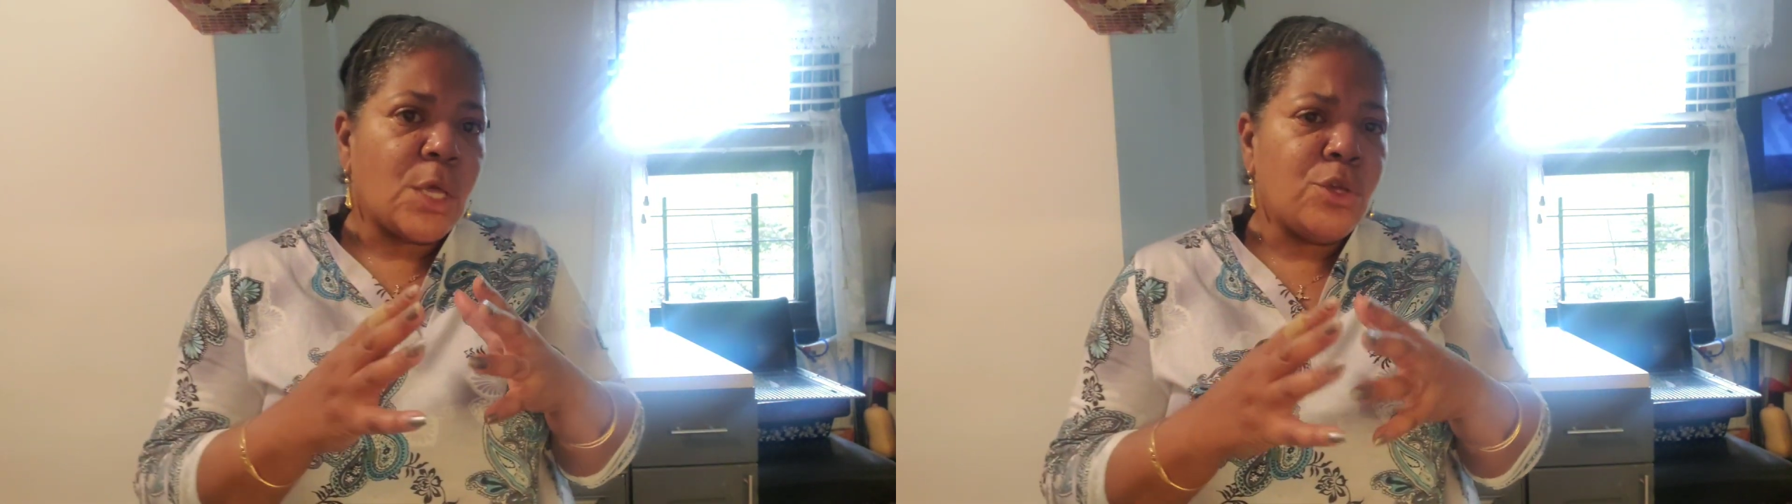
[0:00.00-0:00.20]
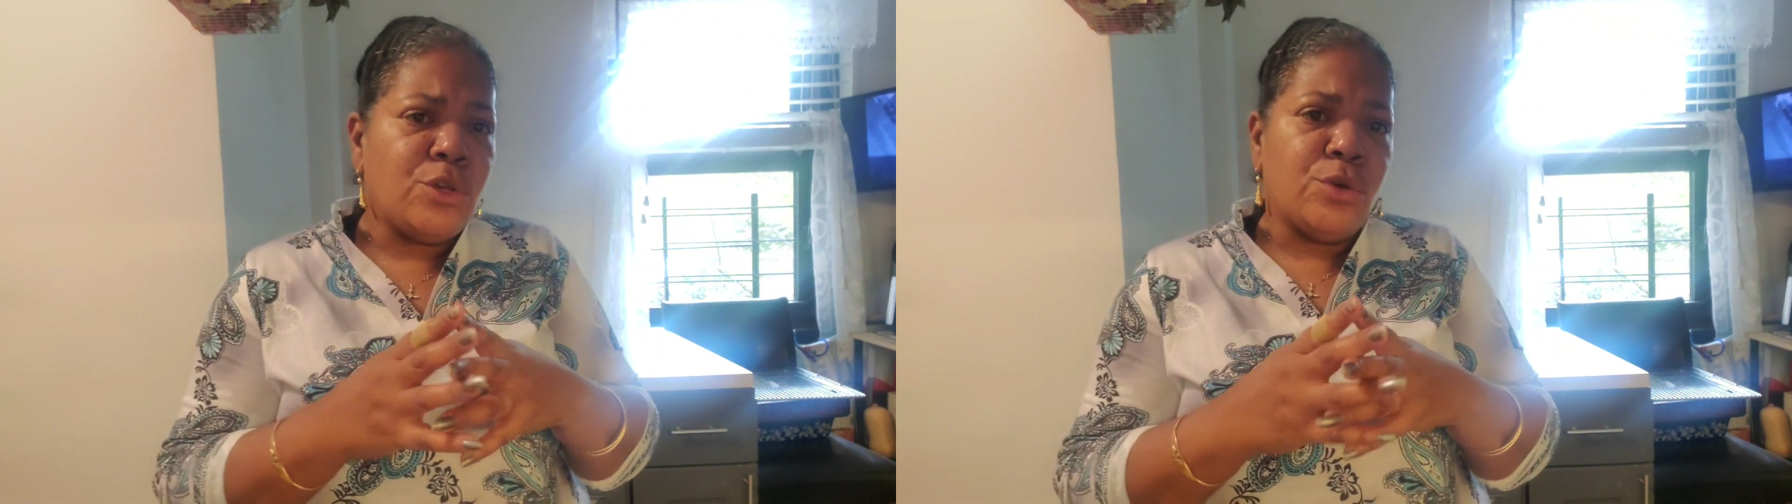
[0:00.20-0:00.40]

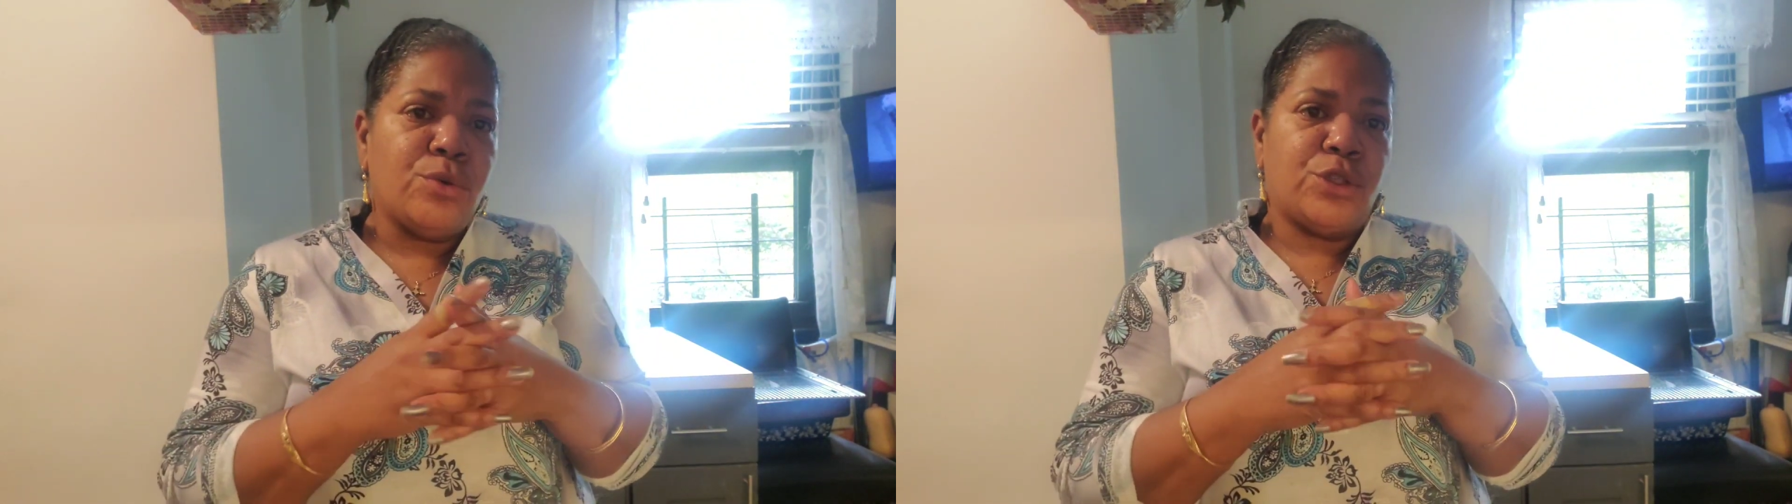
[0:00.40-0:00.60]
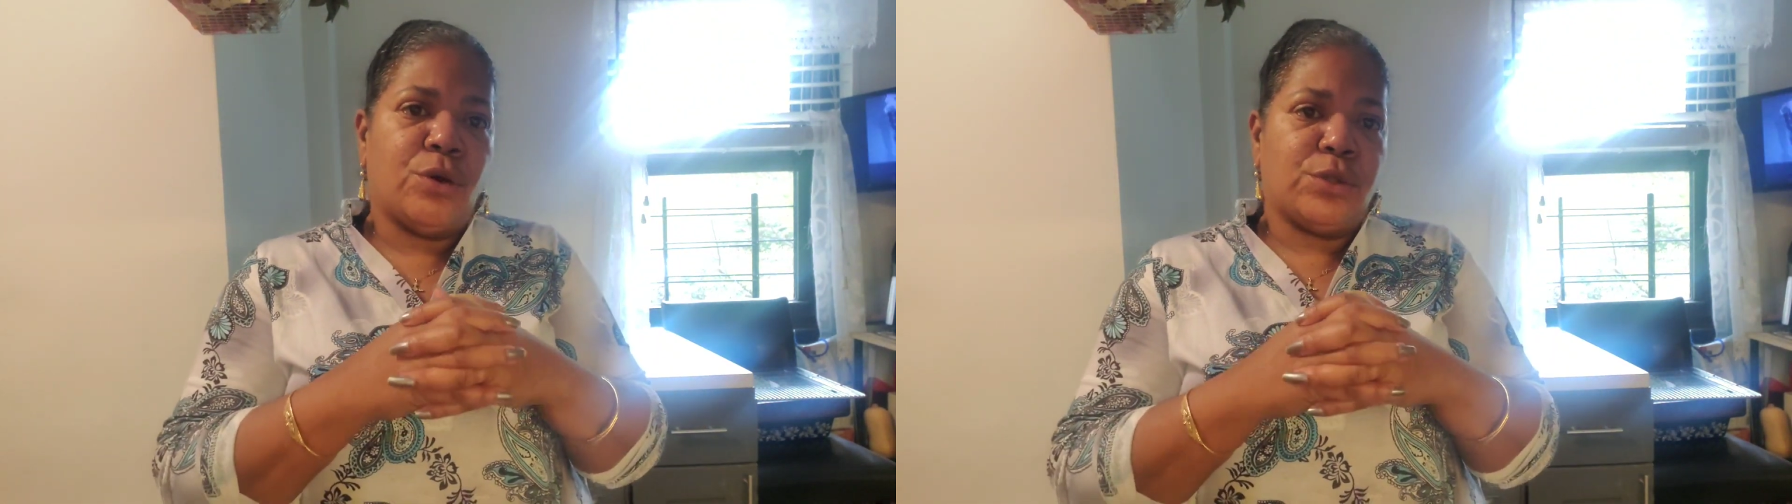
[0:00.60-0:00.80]

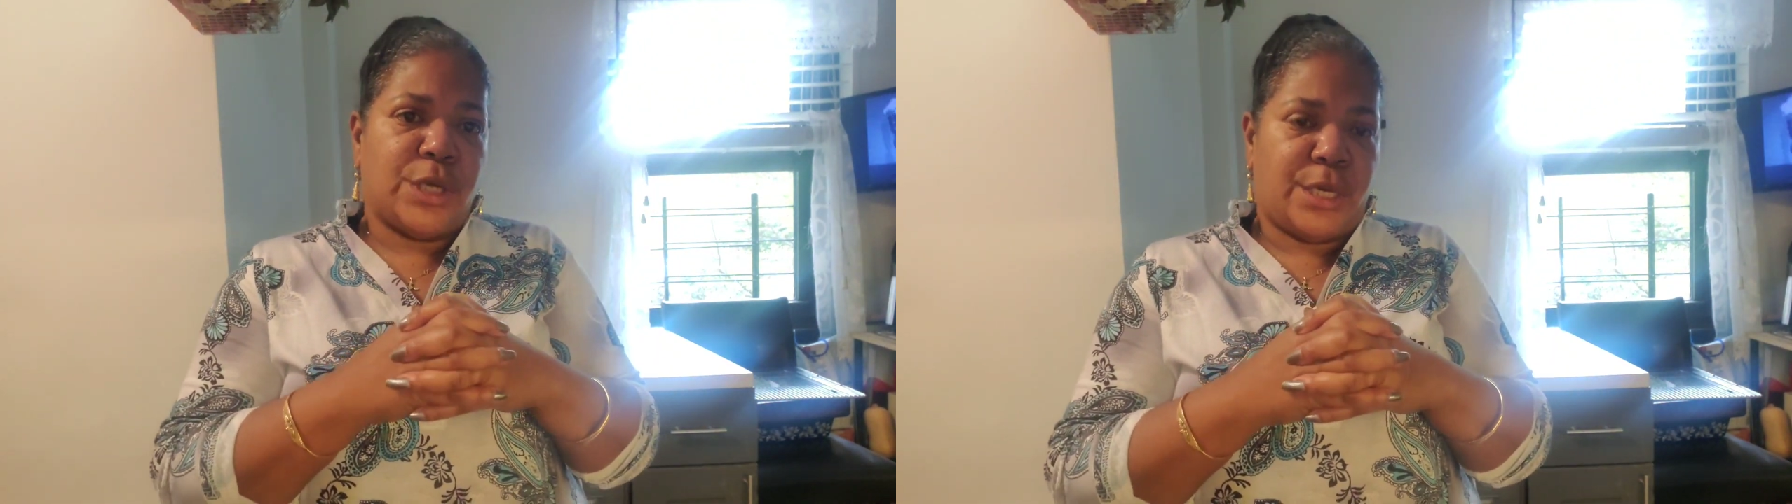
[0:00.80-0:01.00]
use those